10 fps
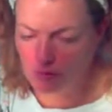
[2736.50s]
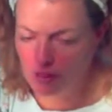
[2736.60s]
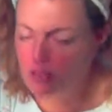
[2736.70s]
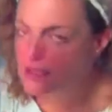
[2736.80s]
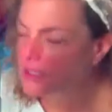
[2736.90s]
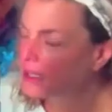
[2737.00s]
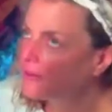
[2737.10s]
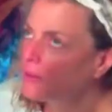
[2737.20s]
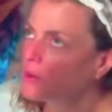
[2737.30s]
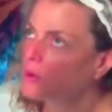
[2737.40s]

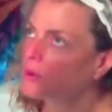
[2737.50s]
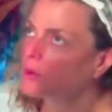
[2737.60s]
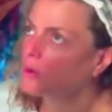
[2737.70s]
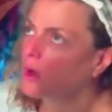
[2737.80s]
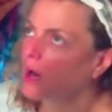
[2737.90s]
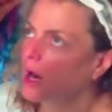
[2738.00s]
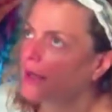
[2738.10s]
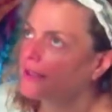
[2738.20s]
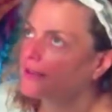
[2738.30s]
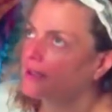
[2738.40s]
conceivable
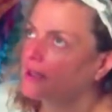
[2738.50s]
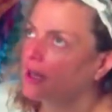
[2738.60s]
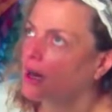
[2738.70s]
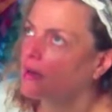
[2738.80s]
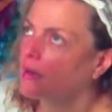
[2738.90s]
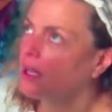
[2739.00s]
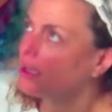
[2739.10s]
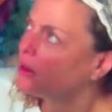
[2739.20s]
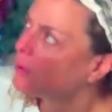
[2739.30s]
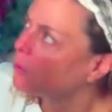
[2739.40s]
idea of
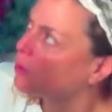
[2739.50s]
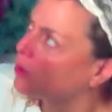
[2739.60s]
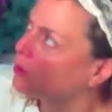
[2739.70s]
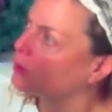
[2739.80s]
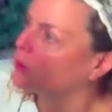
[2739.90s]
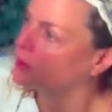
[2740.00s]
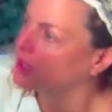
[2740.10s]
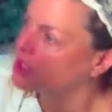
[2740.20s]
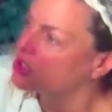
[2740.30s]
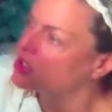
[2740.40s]
in the world what a
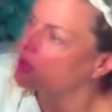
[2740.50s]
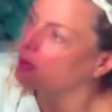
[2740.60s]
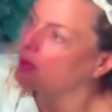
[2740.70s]
relationship